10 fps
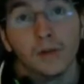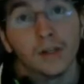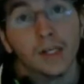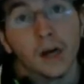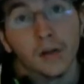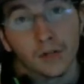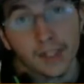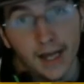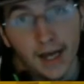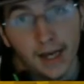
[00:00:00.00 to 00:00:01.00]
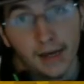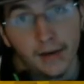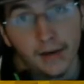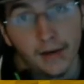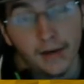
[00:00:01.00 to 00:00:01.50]
over to the other
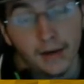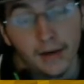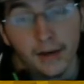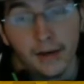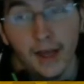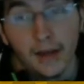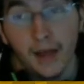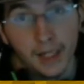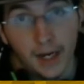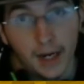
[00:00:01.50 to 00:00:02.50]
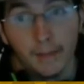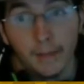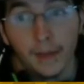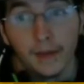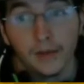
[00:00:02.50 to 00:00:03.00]
side every
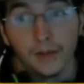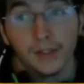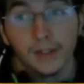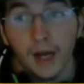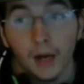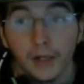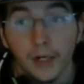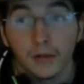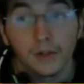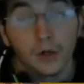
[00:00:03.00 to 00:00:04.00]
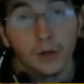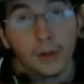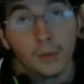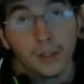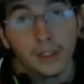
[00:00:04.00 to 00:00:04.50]
time. So its power will
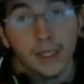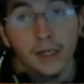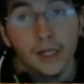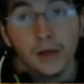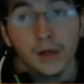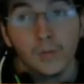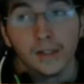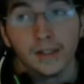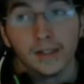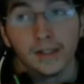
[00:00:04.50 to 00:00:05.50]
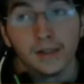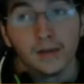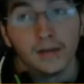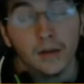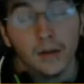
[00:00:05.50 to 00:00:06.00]
show up on one side.
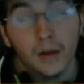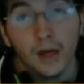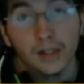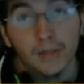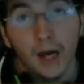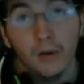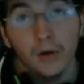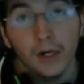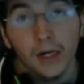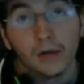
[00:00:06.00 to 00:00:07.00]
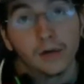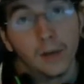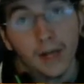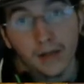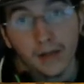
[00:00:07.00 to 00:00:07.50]
Once it's lost
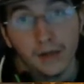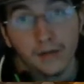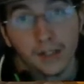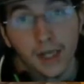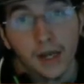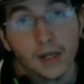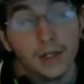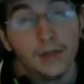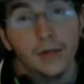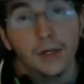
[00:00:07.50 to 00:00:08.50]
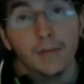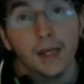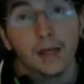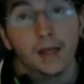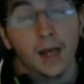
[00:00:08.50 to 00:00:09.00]
power, it'll go back to the other side. So
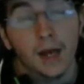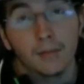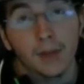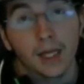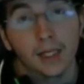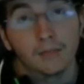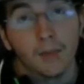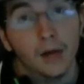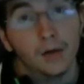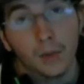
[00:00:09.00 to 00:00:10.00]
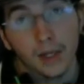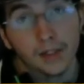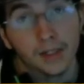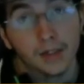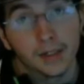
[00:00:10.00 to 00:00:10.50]
you can make complex
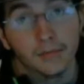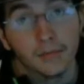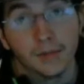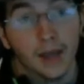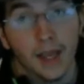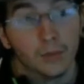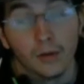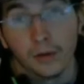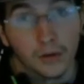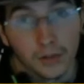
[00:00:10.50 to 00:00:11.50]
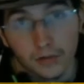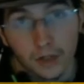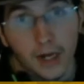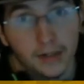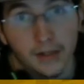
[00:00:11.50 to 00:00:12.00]
monorail systems and roller
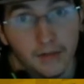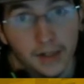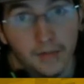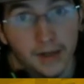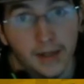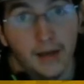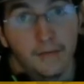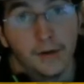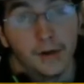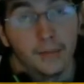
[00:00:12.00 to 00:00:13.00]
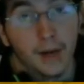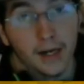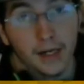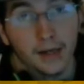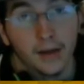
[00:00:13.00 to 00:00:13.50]
coaster rides and stuff like that for your
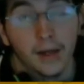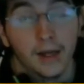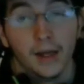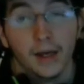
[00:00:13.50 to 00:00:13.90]
mining